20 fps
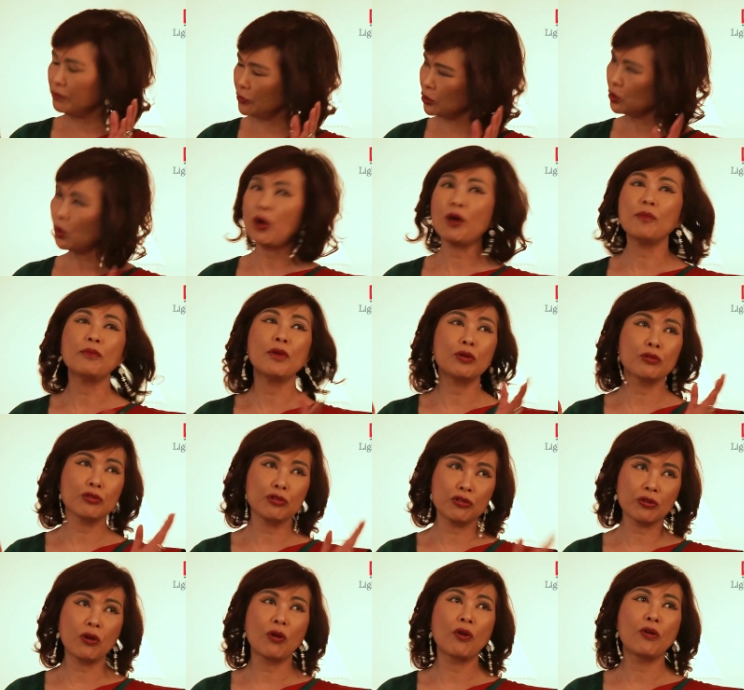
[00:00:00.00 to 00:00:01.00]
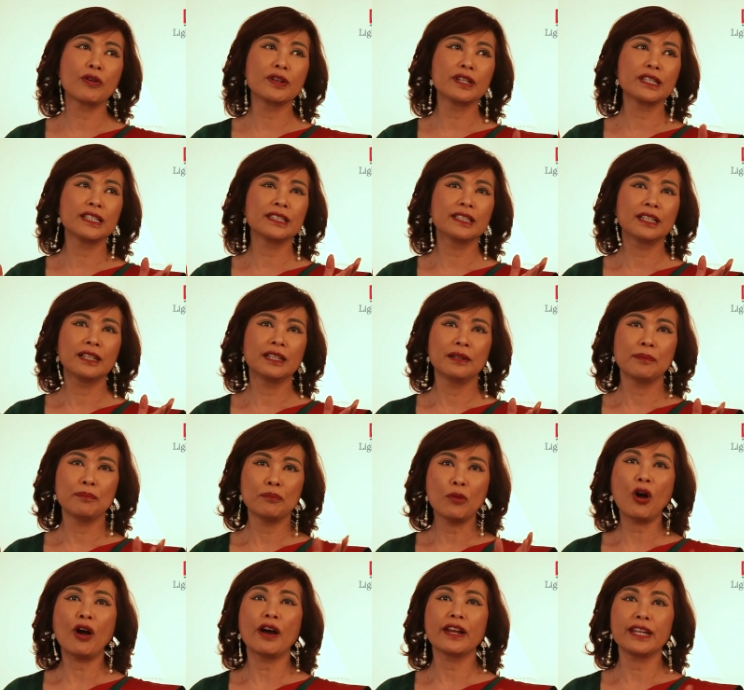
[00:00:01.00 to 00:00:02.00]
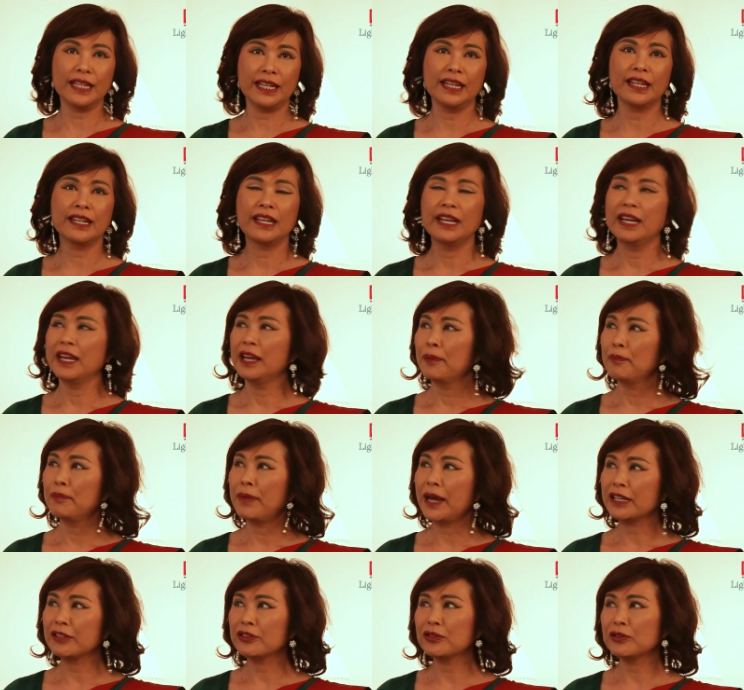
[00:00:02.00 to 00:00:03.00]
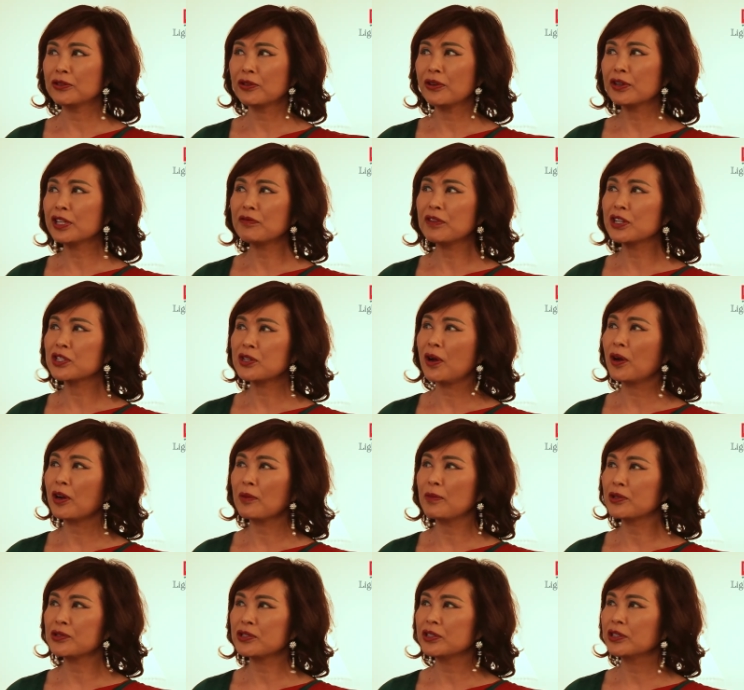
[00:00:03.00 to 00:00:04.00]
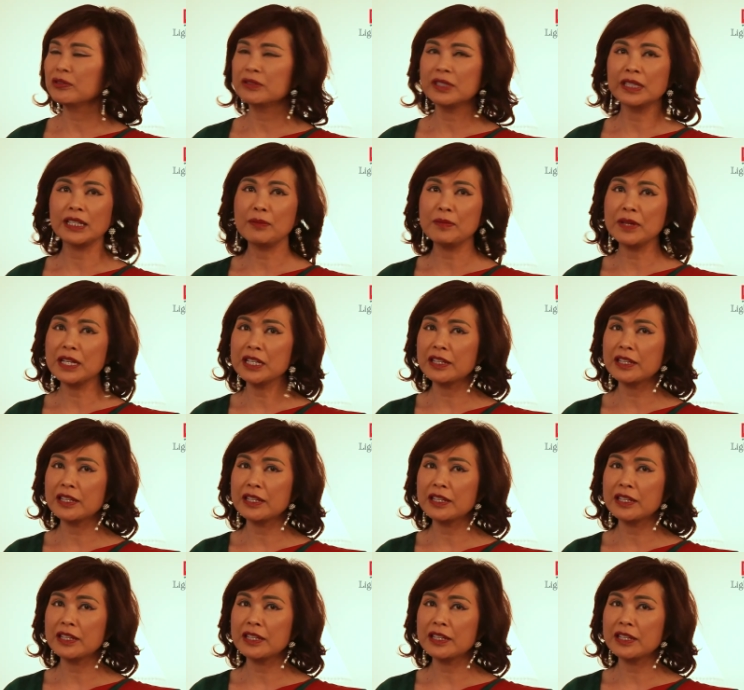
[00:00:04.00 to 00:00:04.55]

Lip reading: normal grown body, but you don't even talk about children.